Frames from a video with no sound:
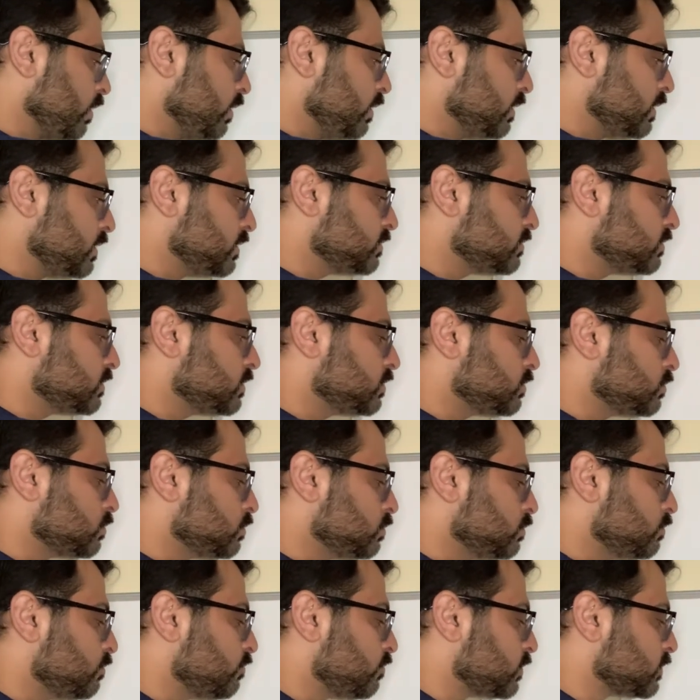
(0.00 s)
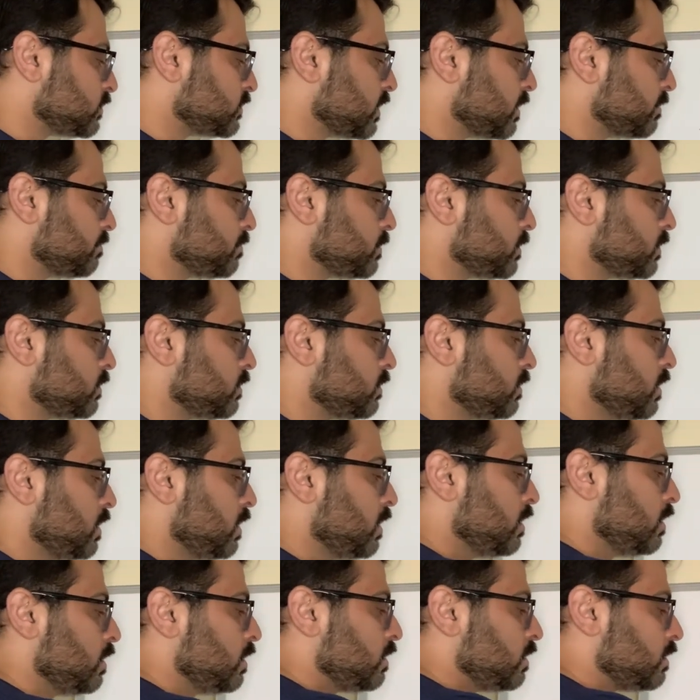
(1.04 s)
EC2, for example,
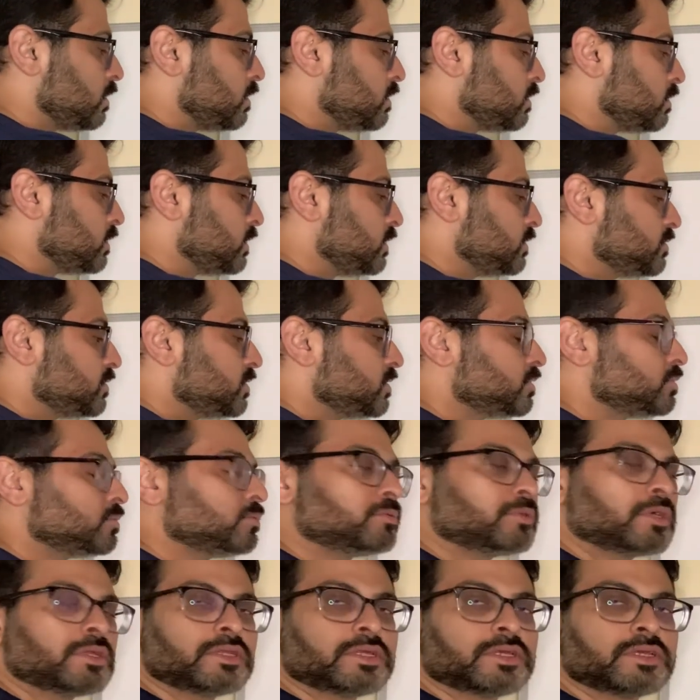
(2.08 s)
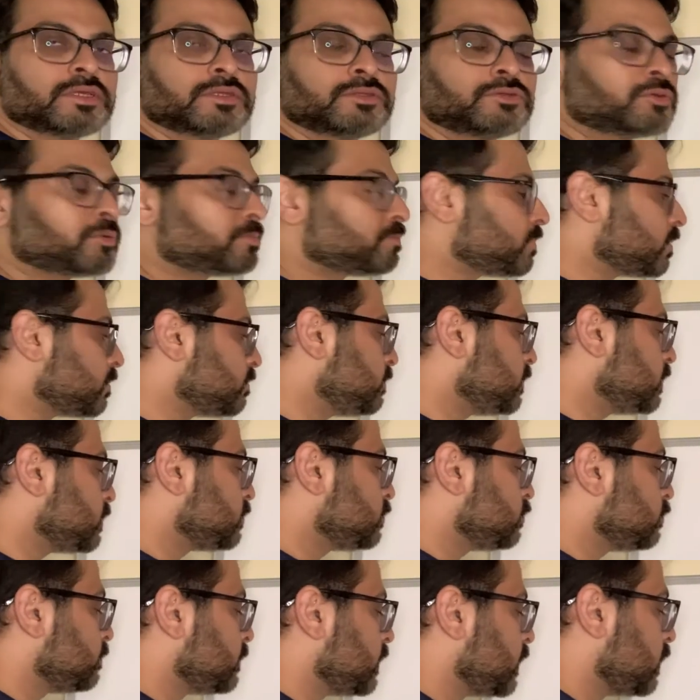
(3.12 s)
EC2 running in your public
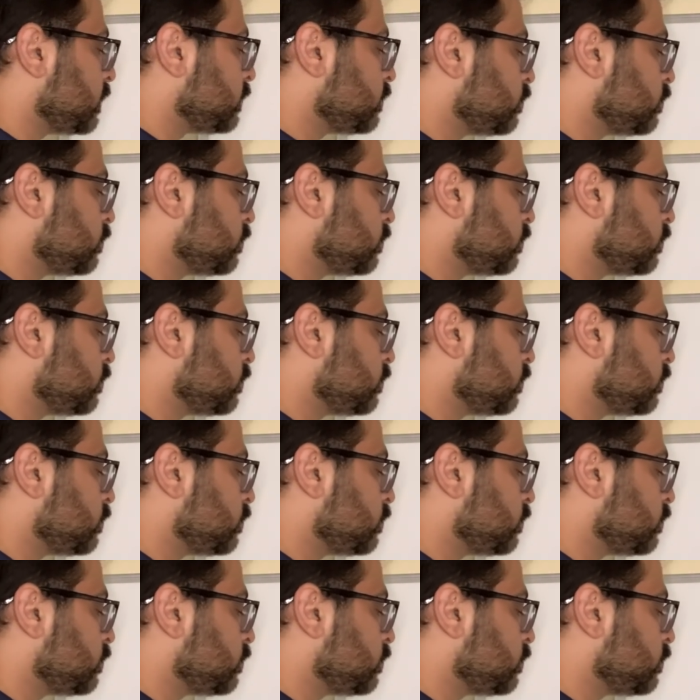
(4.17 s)
domain